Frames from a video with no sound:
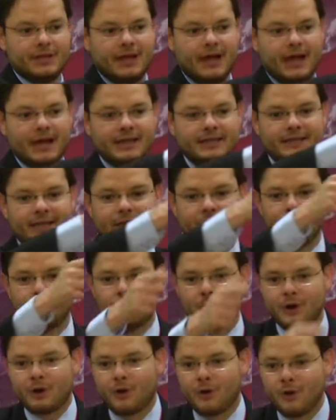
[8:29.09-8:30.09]
and it's the
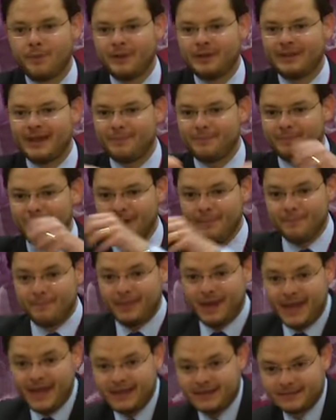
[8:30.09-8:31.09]
Cuban government that then
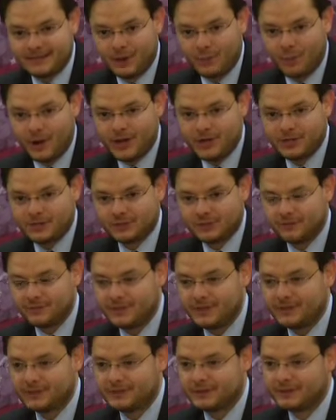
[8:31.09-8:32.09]
pays the wages of
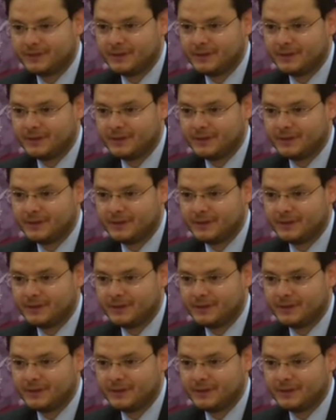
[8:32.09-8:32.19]
these